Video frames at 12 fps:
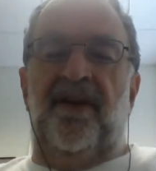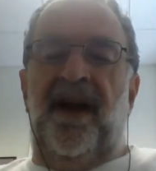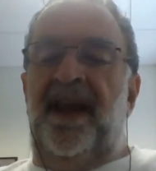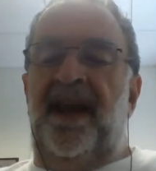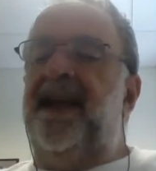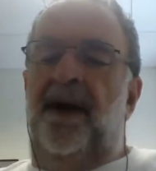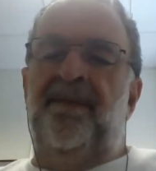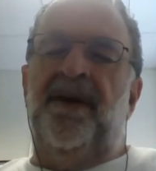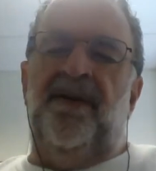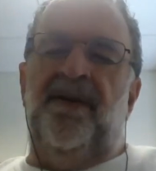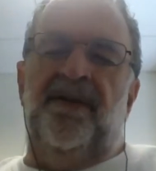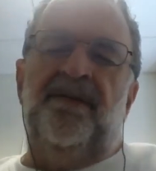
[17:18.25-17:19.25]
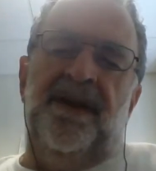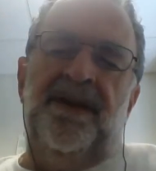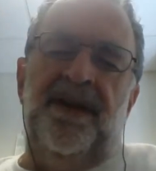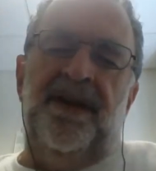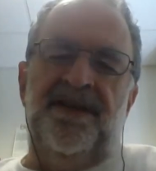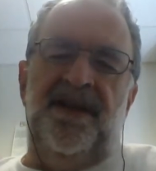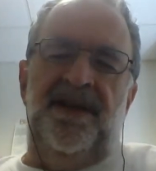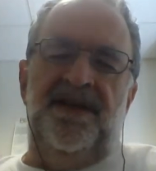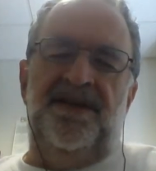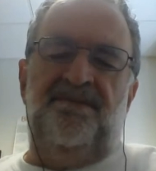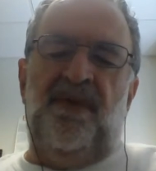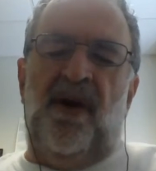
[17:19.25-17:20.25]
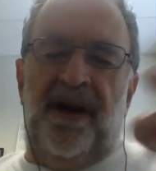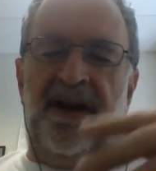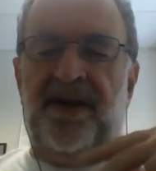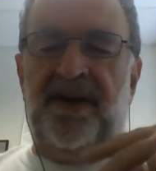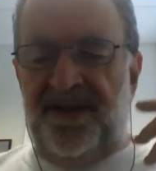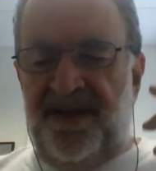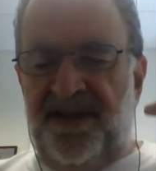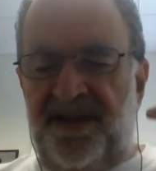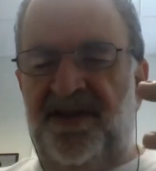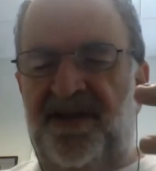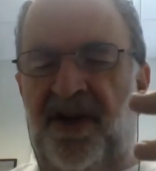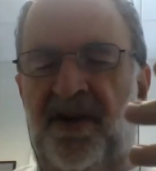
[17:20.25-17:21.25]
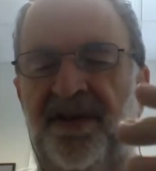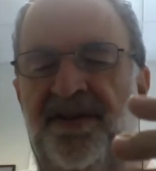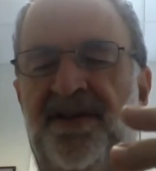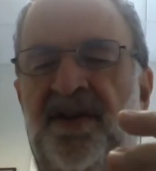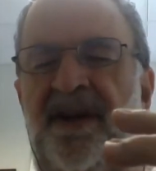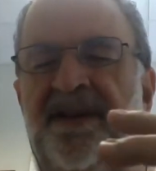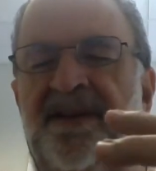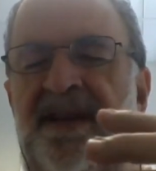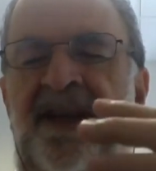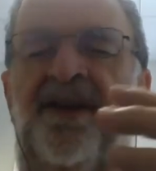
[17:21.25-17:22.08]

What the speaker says: or any chemical because these particles, this dirt, is going to